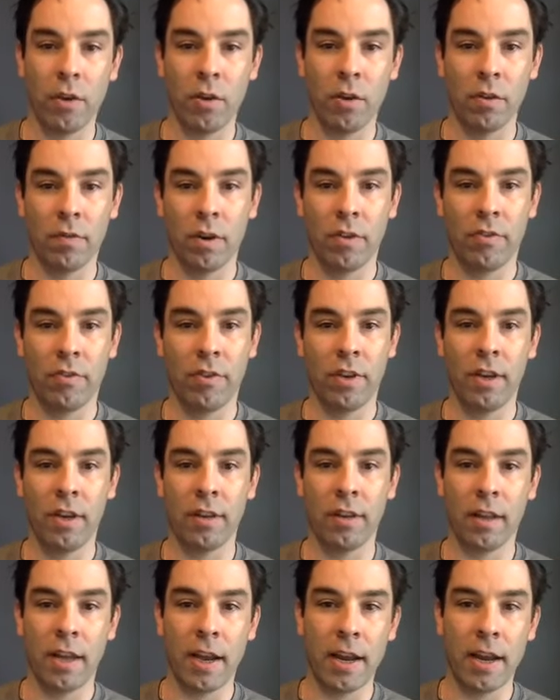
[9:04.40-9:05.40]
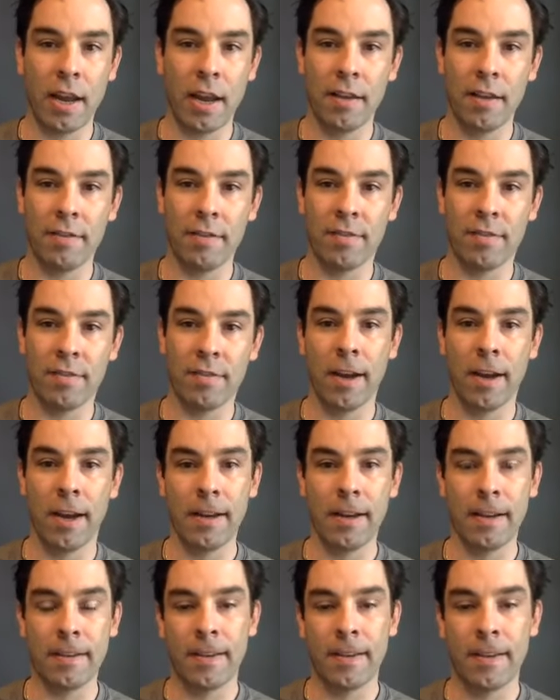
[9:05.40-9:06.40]
University in the late 80s and the
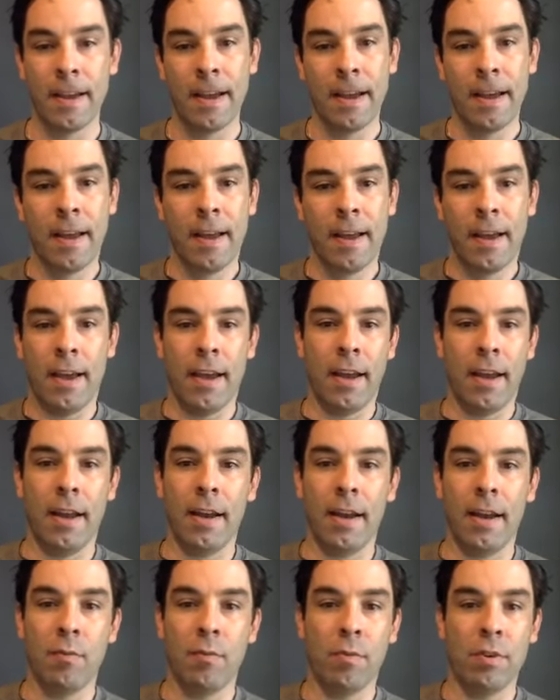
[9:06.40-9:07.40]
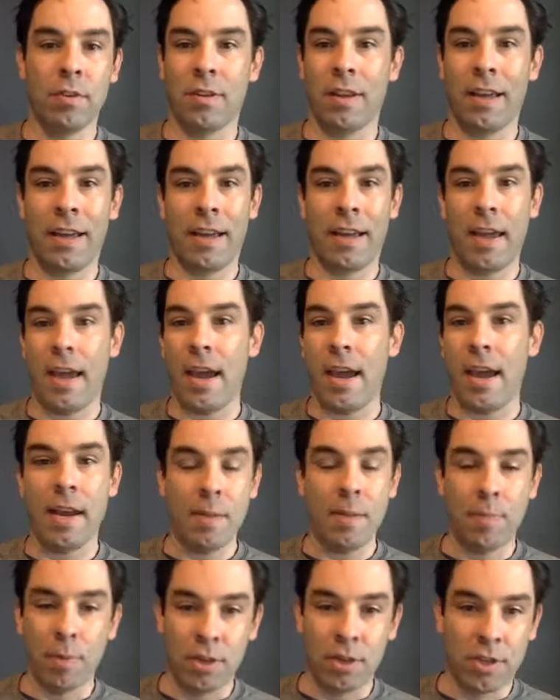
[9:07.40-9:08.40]
90s, and it was like
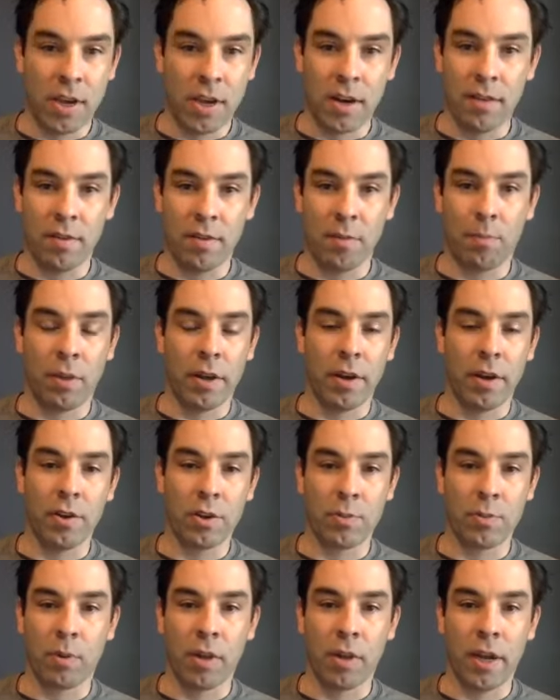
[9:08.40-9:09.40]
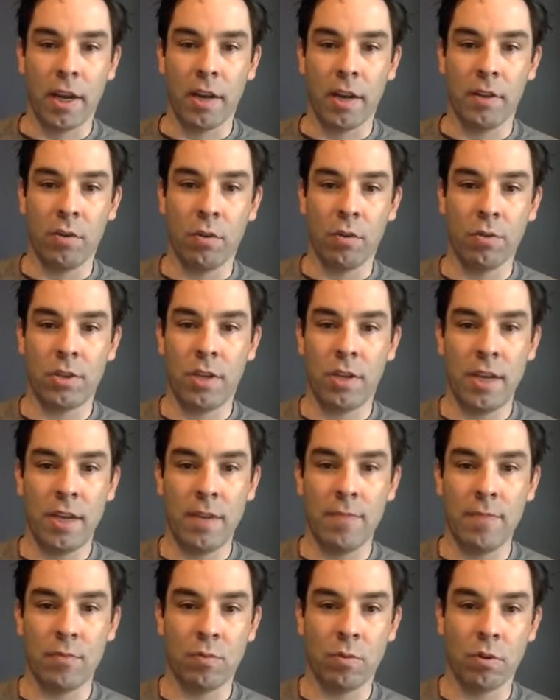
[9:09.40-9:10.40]
80% of the players playing in those
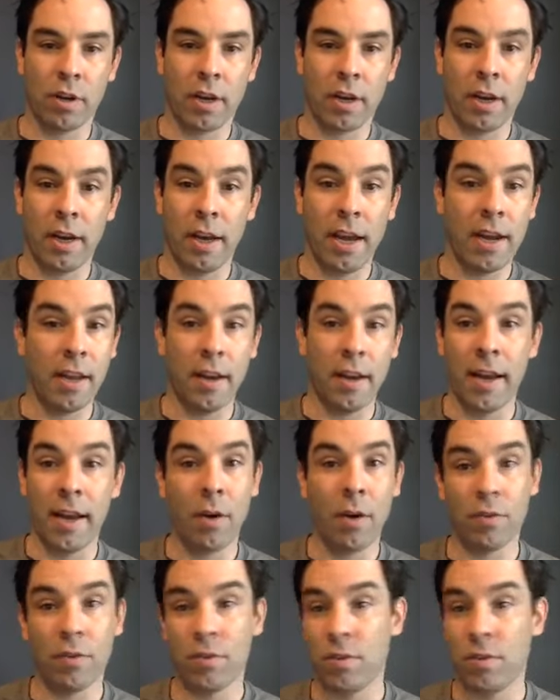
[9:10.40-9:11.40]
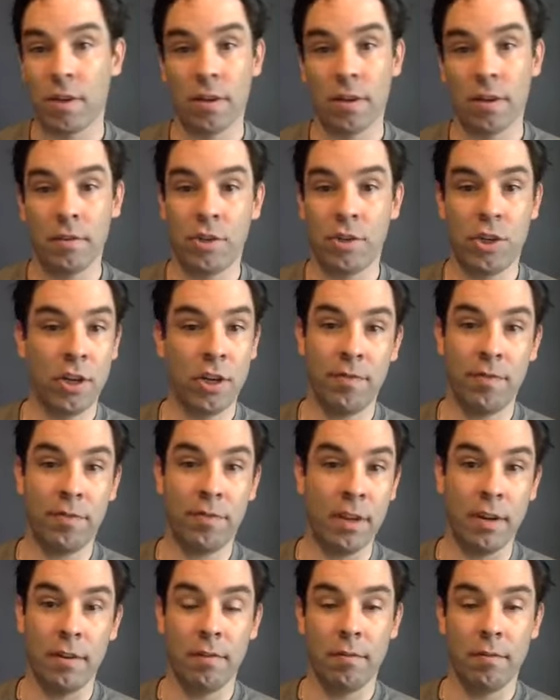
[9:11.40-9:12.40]
teams were Canadian. Now it's
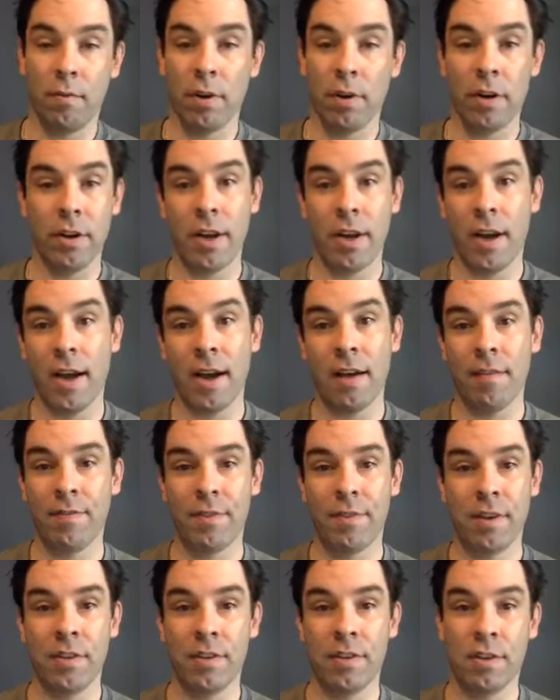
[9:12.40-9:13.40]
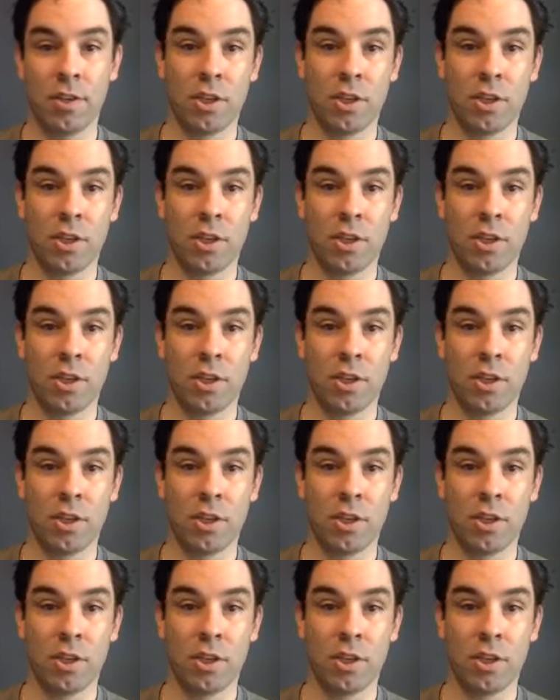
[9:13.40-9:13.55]
shifted where you have, it's